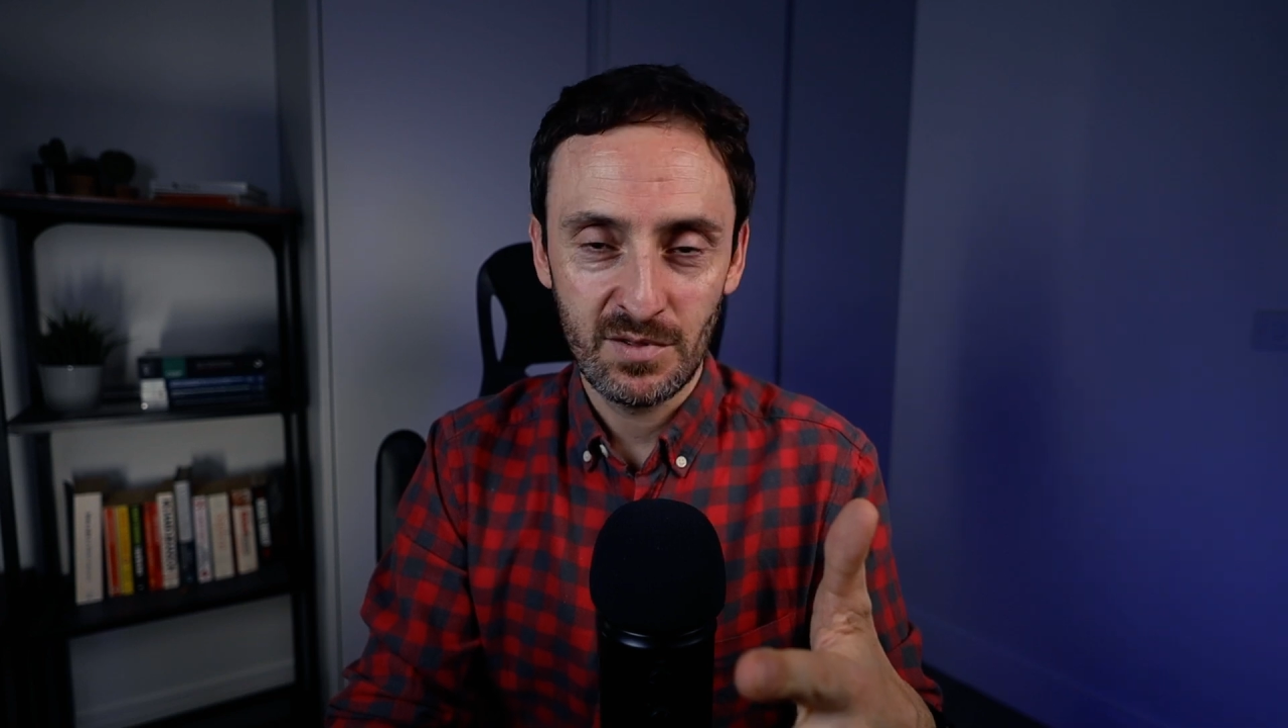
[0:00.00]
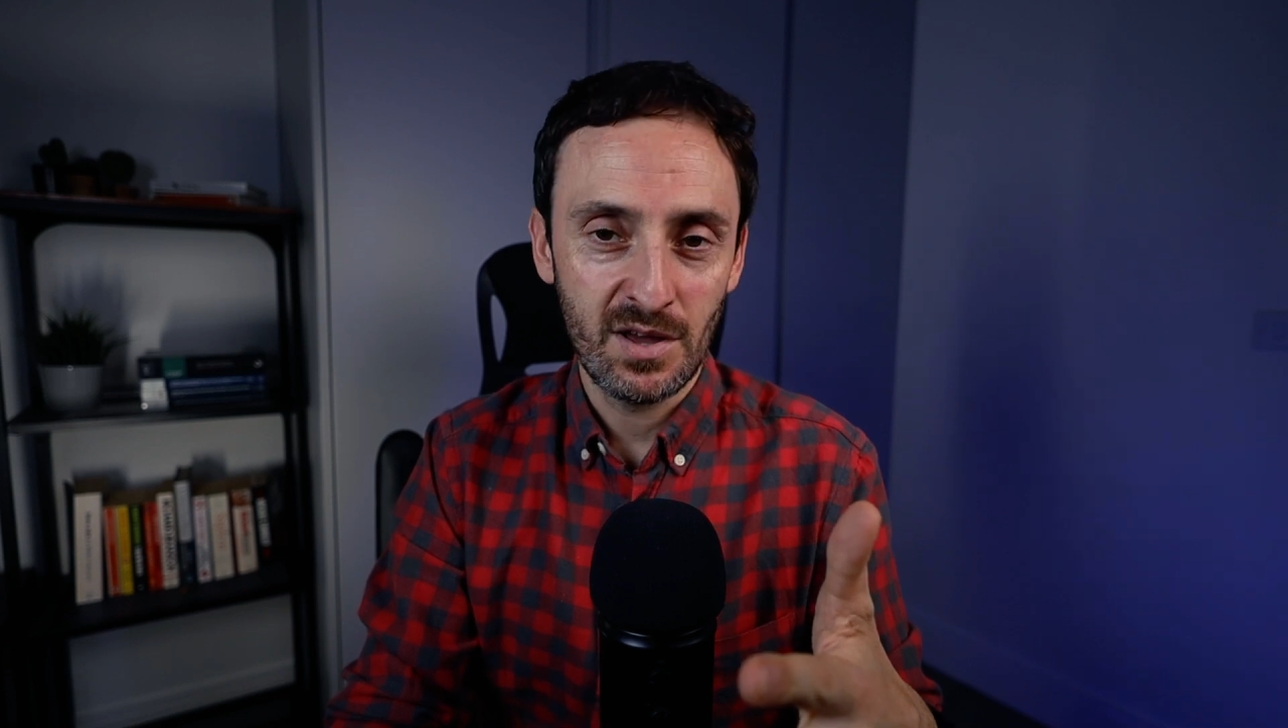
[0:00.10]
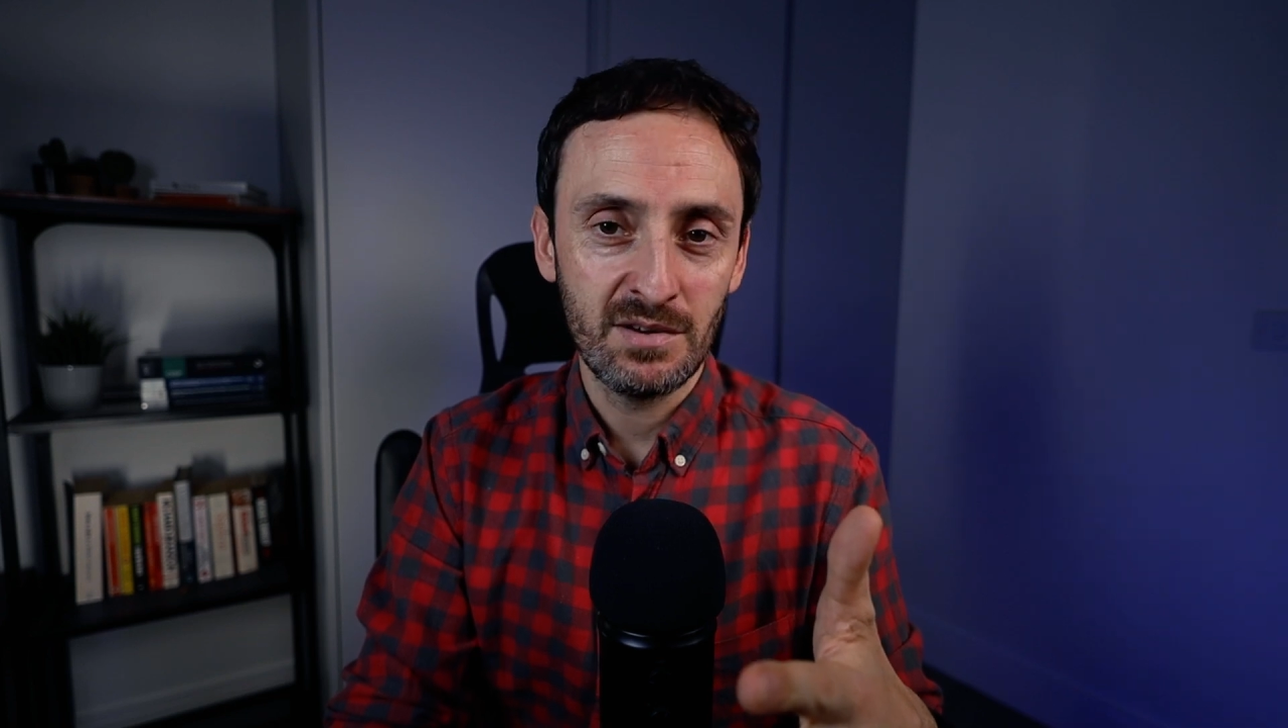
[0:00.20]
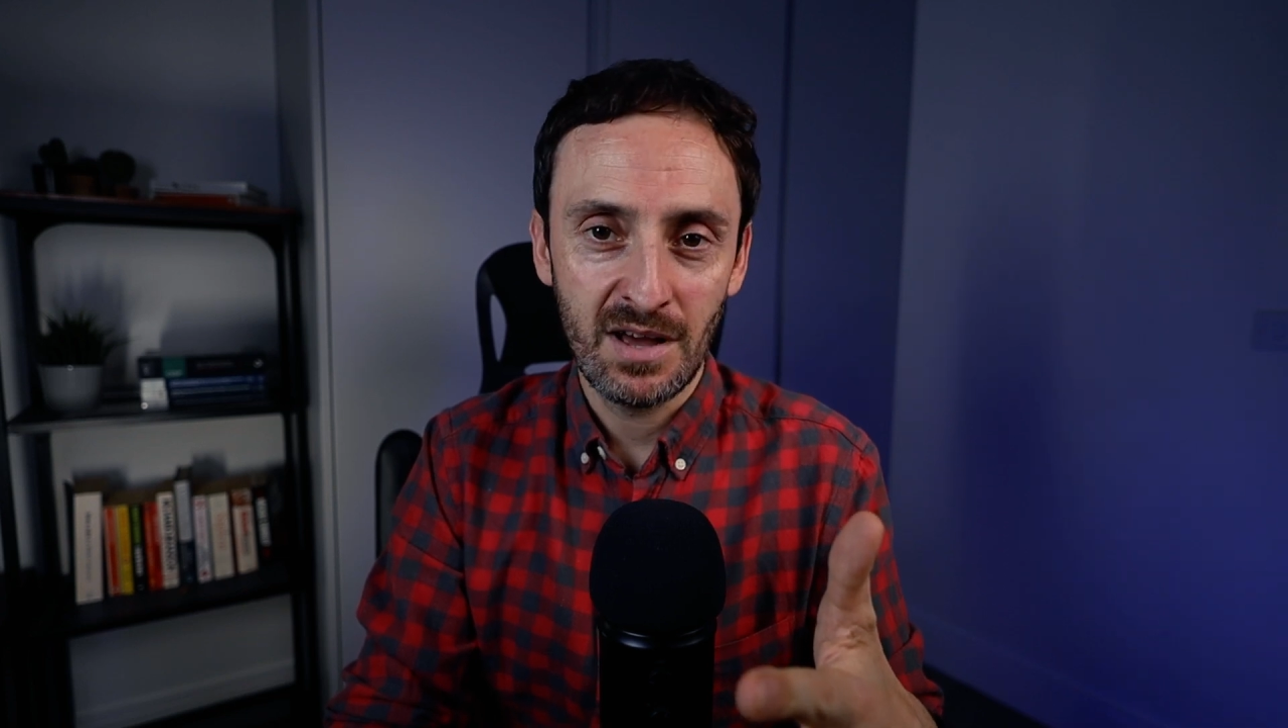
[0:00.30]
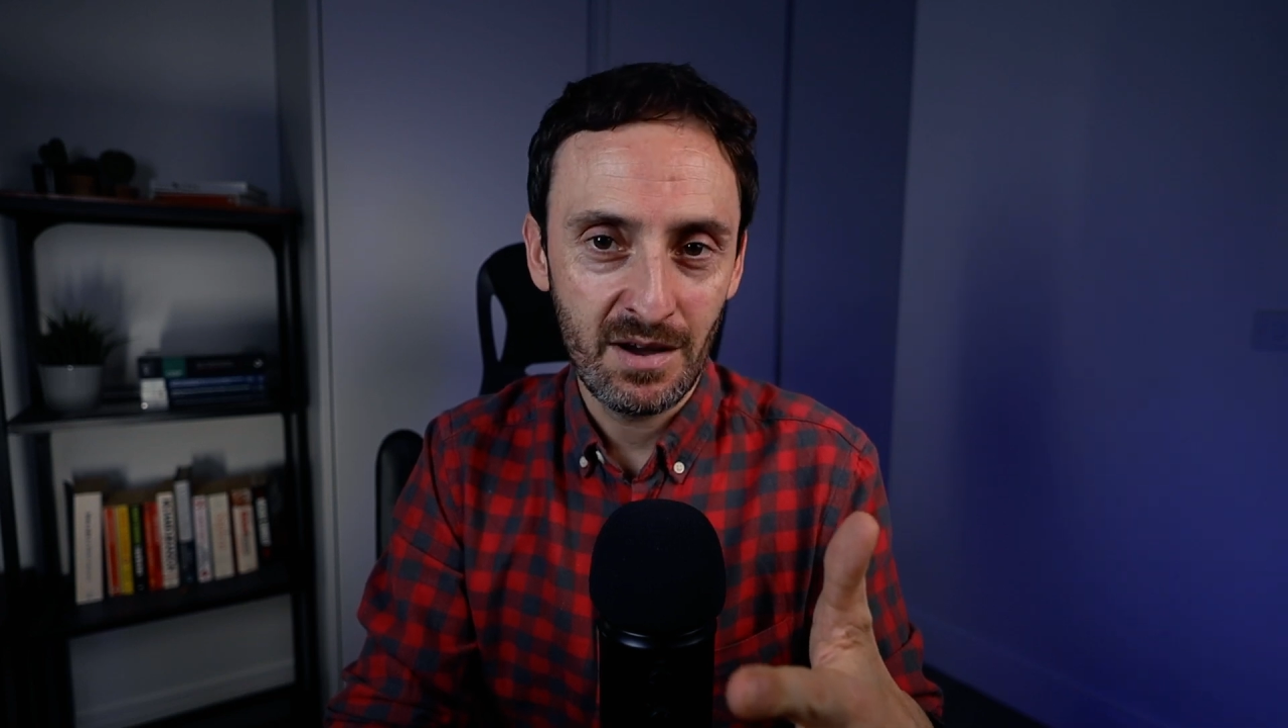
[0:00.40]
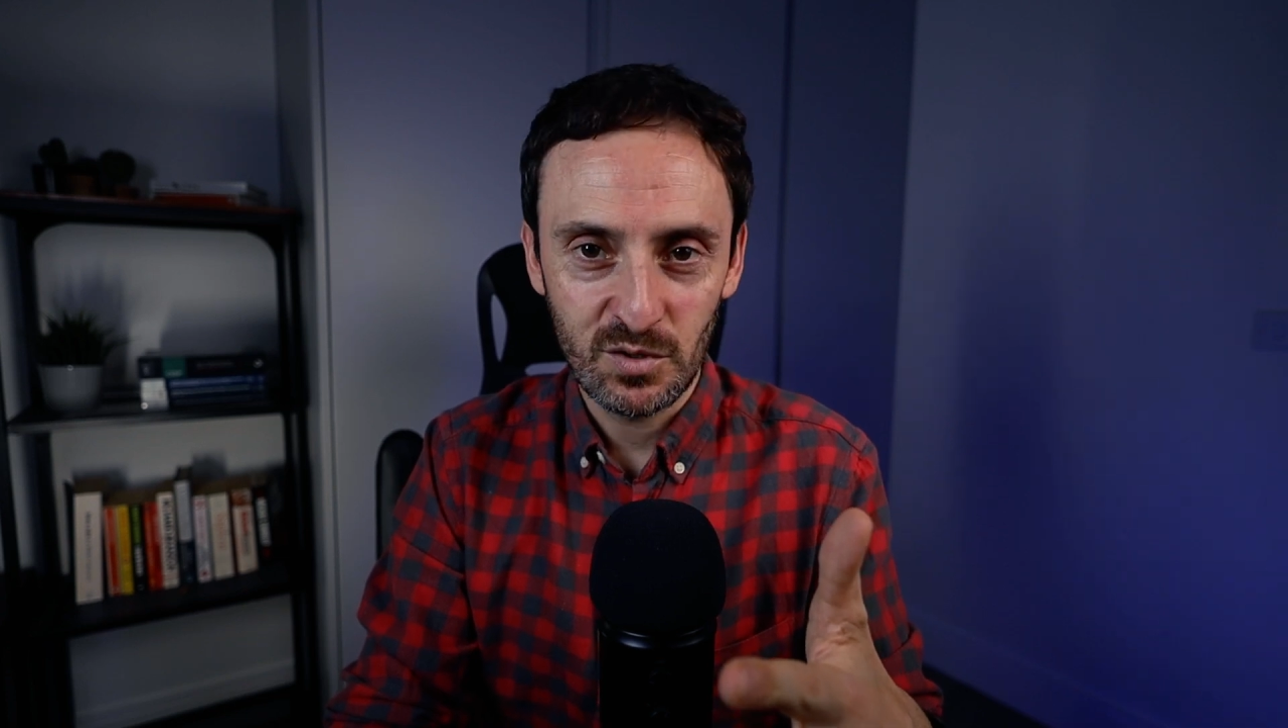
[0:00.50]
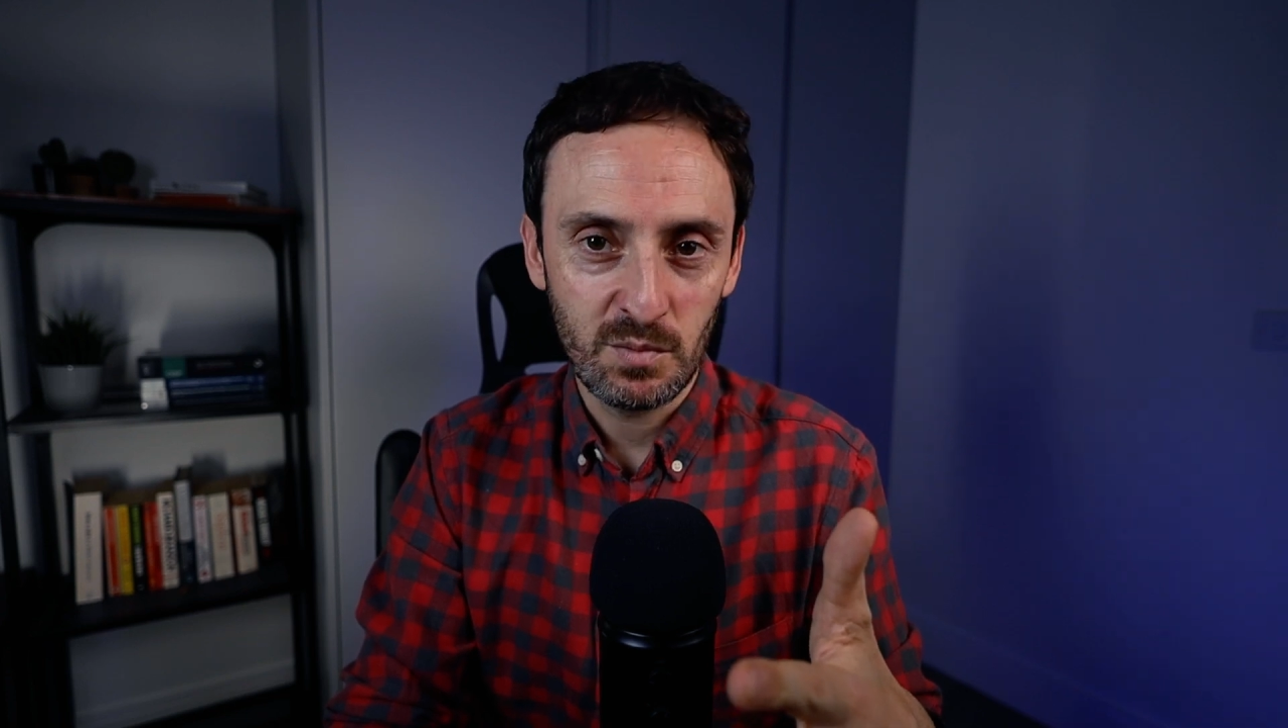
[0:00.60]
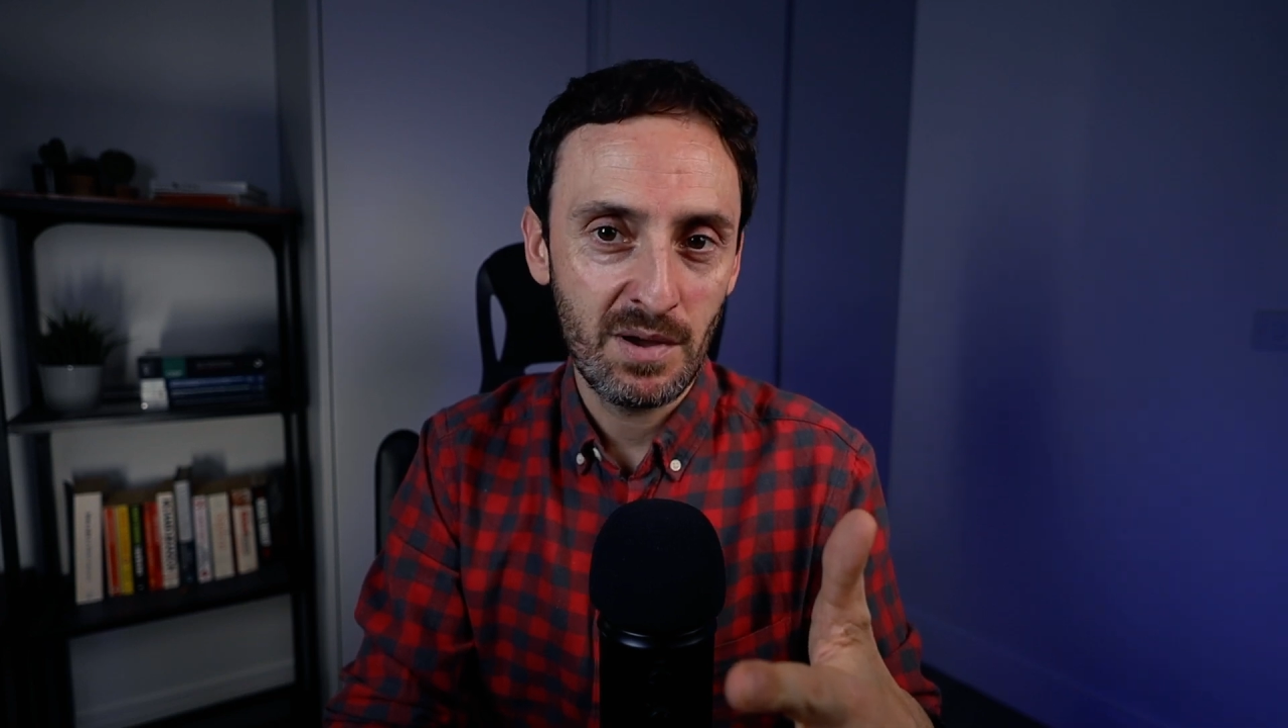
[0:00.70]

without having to